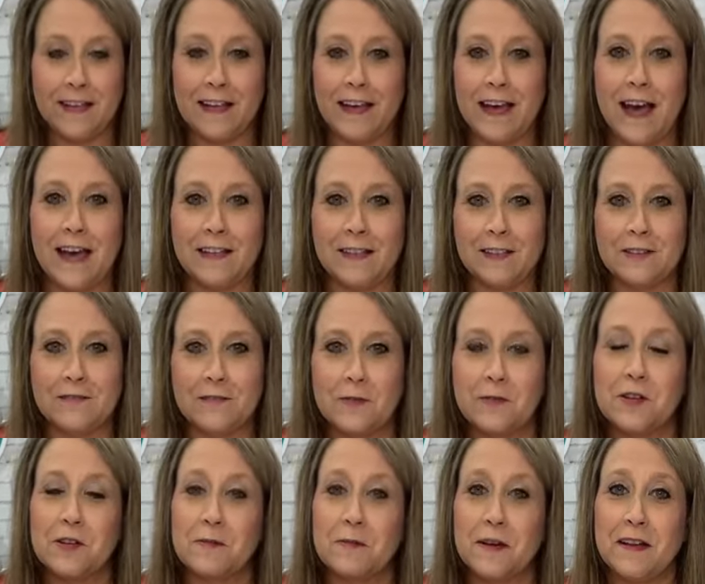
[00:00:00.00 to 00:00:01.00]
I look
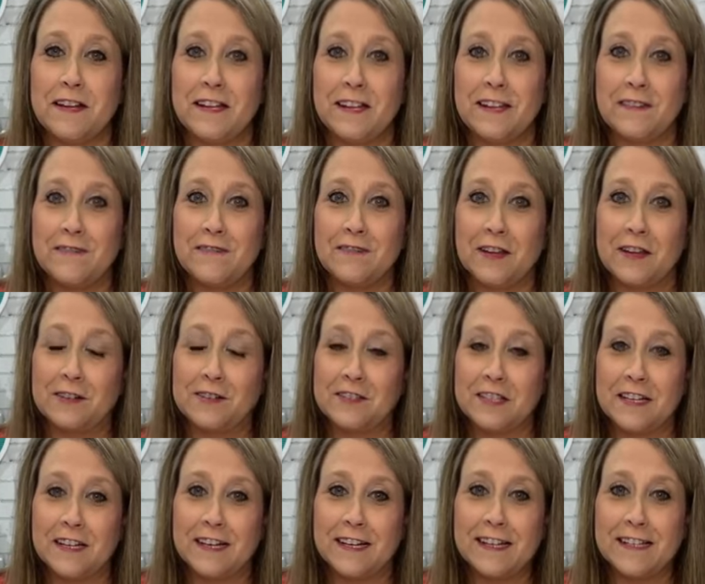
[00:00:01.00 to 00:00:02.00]
forward to Monday and Thursday
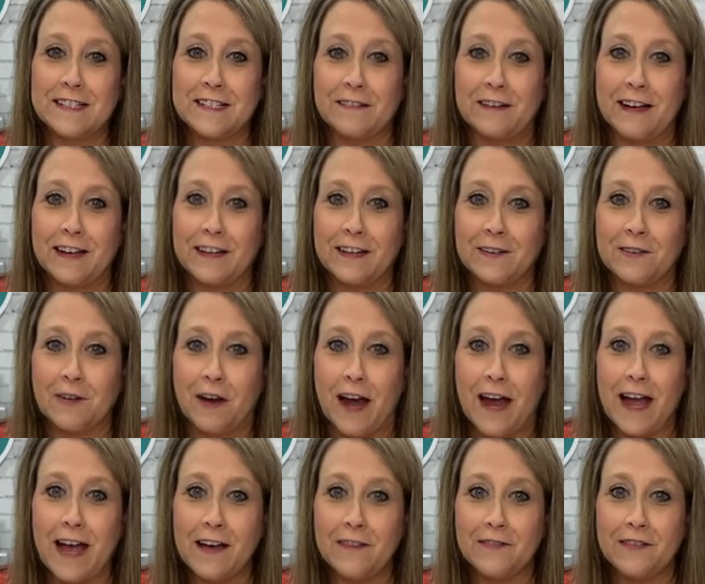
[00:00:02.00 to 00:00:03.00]
night so I can
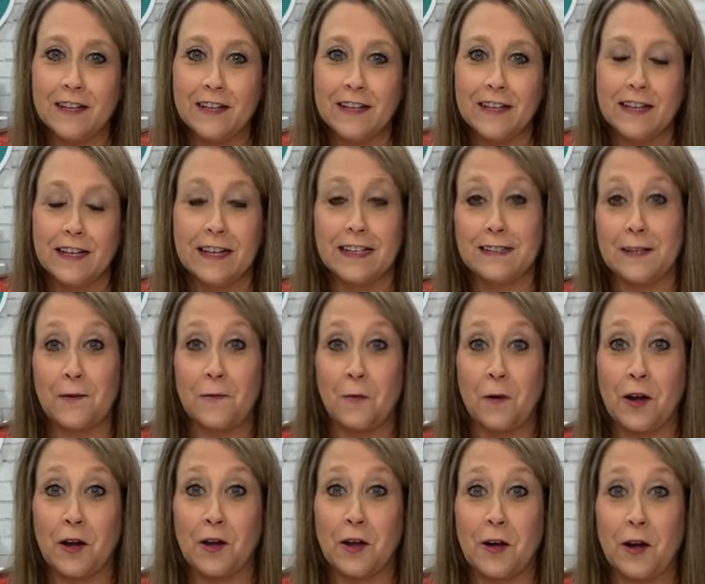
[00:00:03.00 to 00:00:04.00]
craft because I
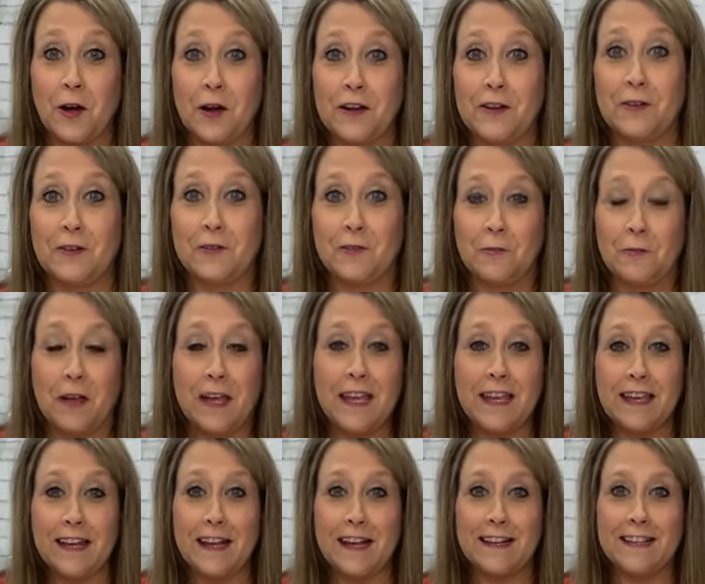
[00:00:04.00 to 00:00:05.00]
work hard during the week
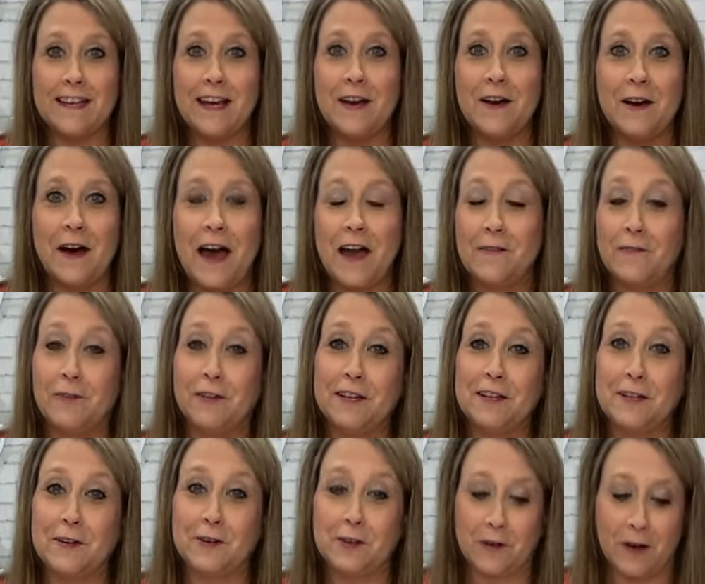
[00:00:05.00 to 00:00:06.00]
and I, don't, I really
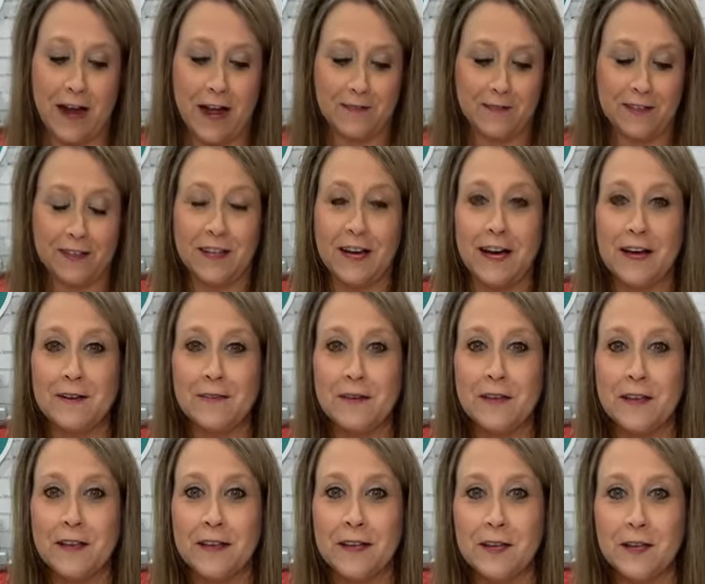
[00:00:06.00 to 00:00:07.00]
don't craft a lot
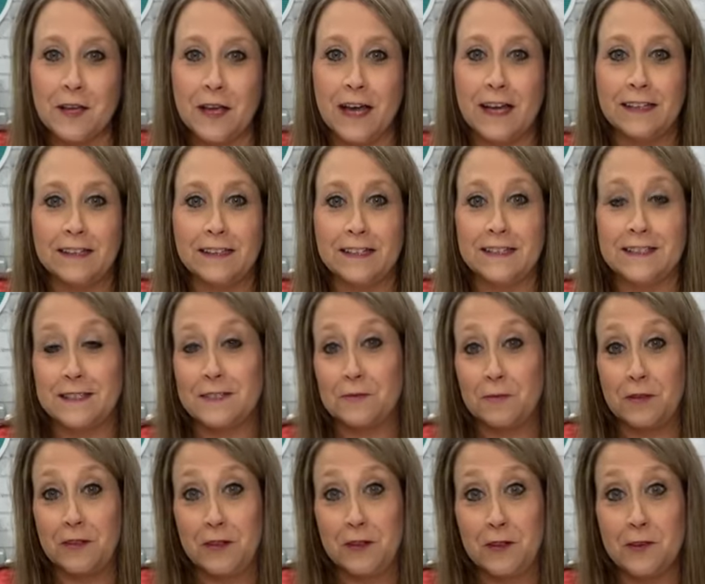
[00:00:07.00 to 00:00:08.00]
unless it's
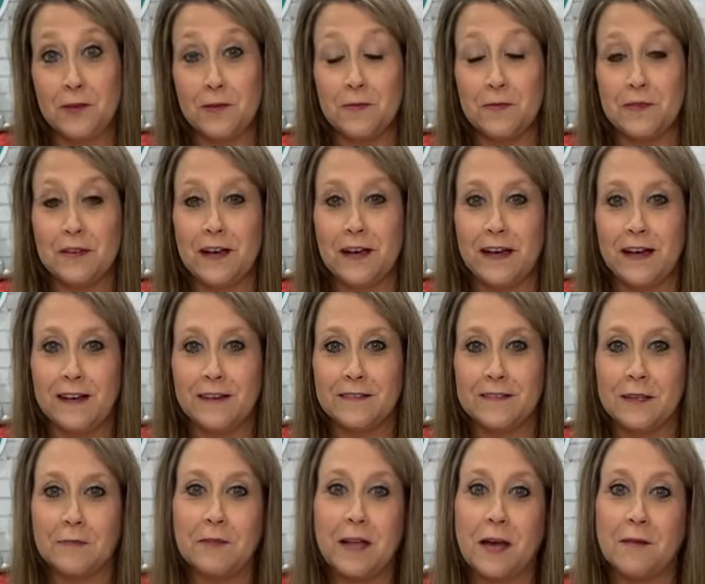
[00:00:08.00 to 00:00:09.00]
with you. Uh,
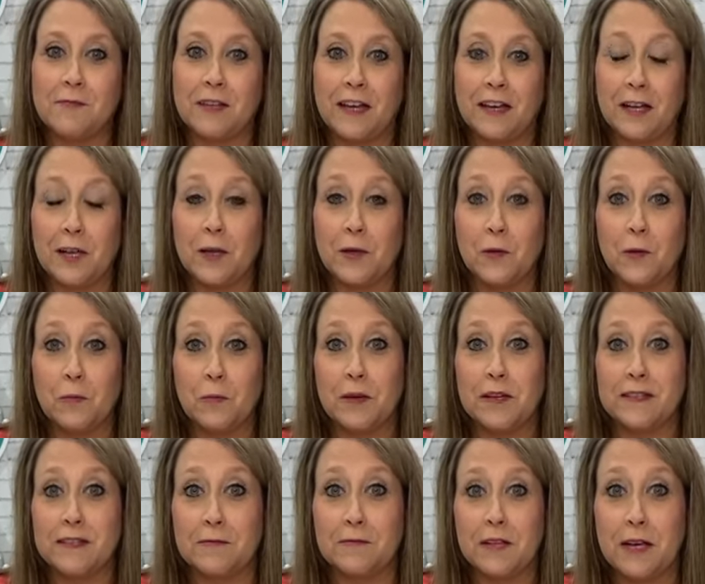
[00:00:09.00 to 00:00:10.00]
sometimes I do, but
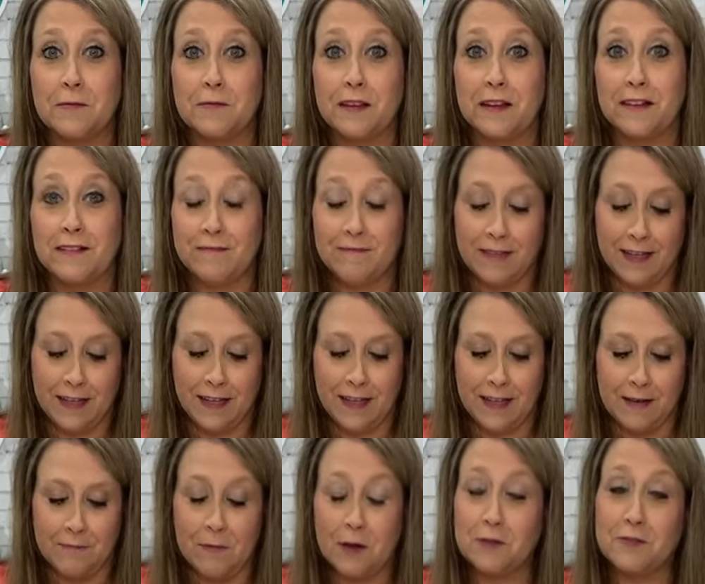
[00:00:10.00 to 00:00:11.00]
sometimes I,
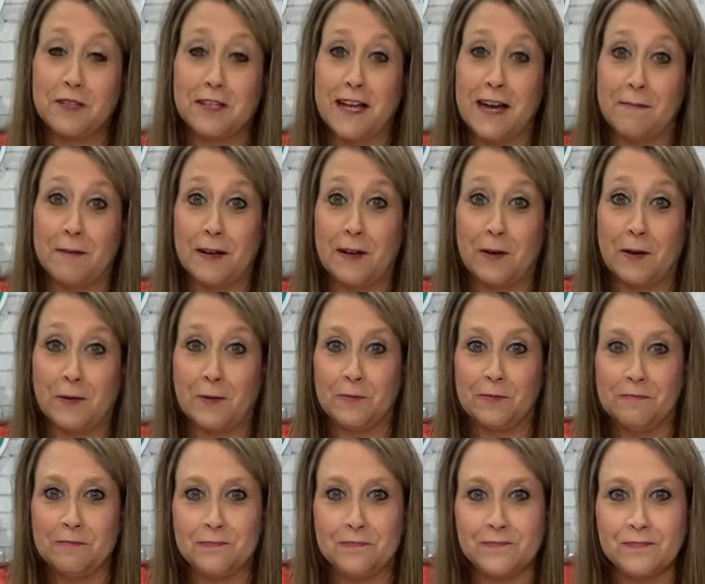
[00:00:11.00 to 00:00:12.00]
most of the time I don't.
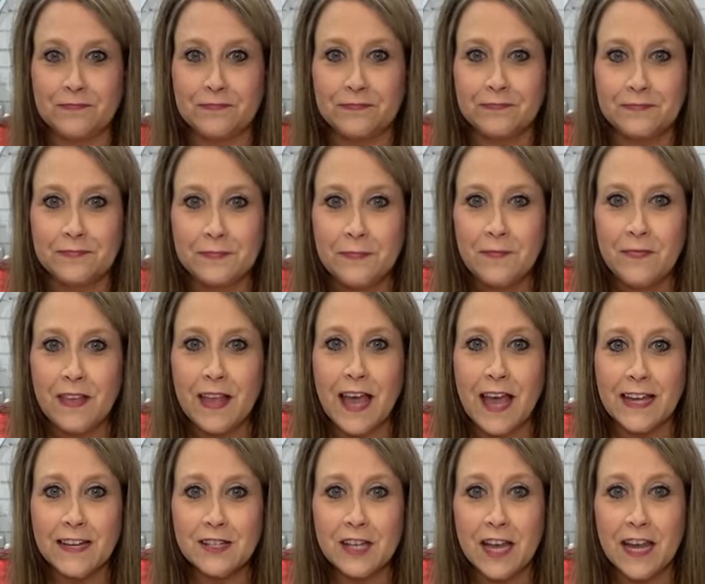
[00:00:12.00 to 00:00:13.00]

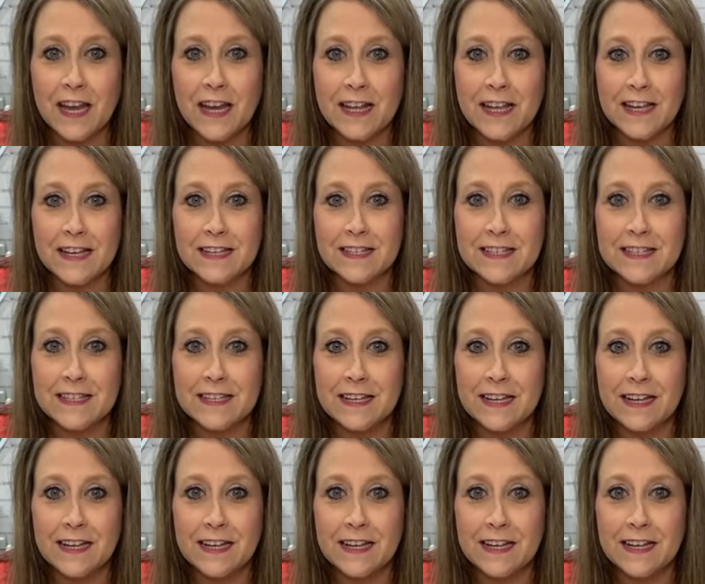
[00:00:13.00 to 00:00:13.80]
Hey, Janice.